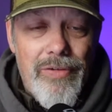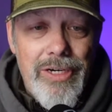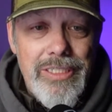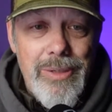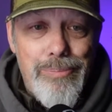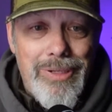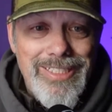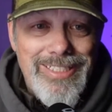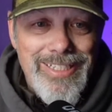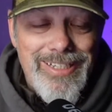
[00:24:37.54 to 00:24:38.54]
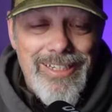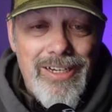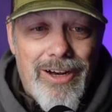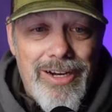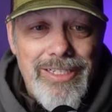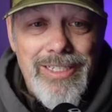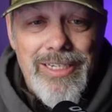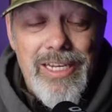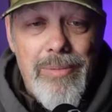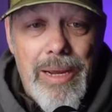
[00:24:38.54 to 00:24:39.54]
very simplistically,
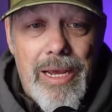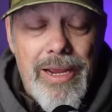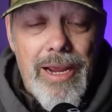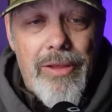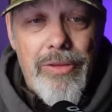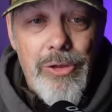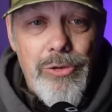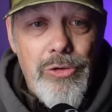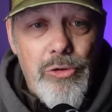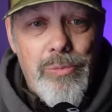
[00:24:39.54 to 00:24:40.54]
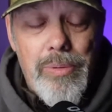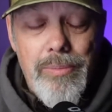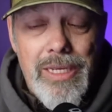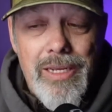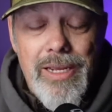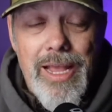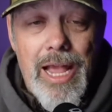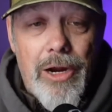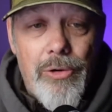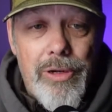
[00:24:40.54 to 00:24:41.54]
honestly, about how the YouTube
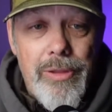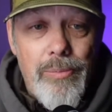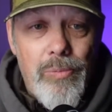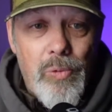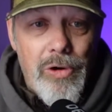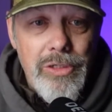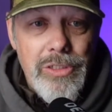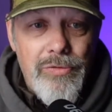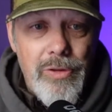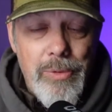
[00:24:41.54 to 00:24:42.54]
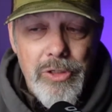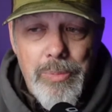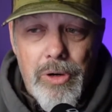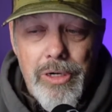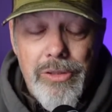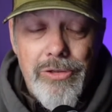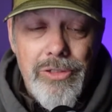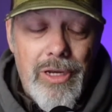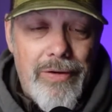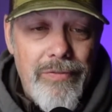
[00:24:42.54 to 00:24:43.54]
algorithm works. For the most part,
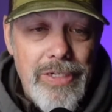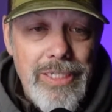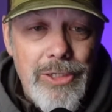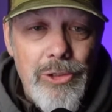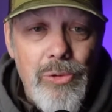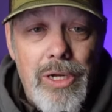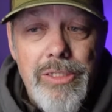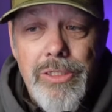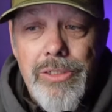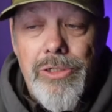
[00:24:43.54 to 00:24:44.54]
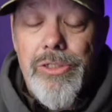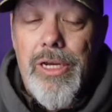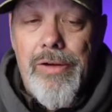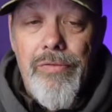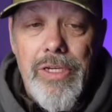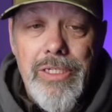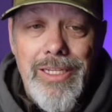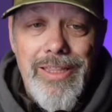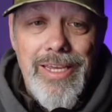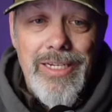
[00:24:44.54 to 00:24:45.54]
there's obviously nuances. There's
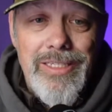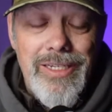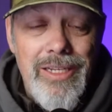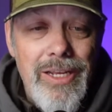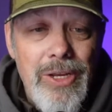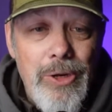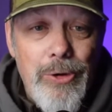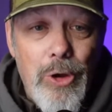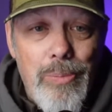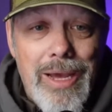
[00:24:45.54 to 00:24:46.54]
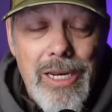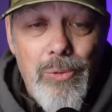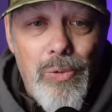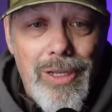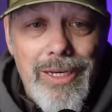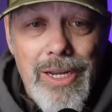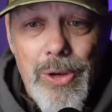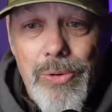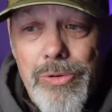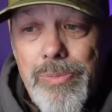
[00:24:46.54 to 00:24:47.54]
obviously things that nobody really
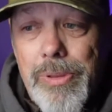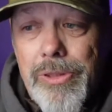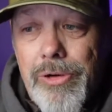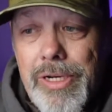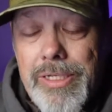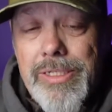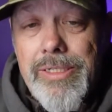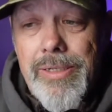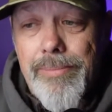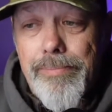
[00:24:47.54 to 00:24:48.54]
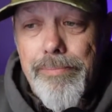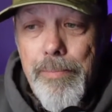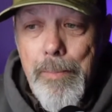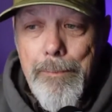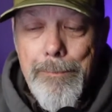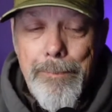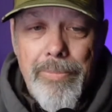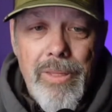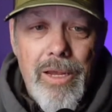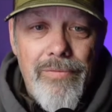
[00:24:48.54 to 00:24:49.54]
knows, but there is some
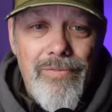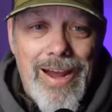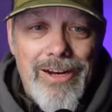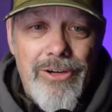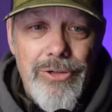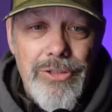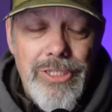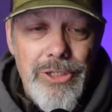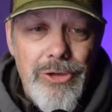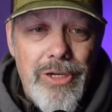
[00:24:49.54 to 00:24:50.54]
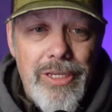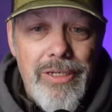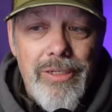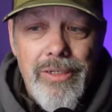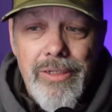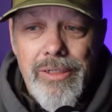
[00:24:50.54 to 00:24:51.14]
factors that you can